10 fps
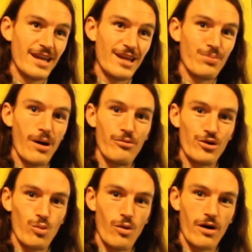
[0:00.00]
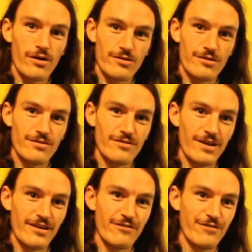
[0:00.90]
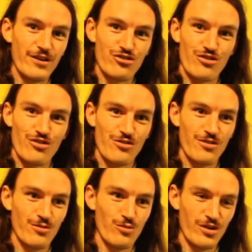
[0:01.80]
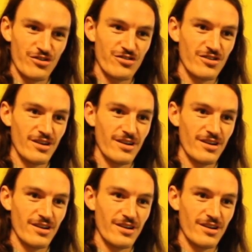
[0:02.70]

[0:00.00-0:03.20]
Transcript: public water like features, which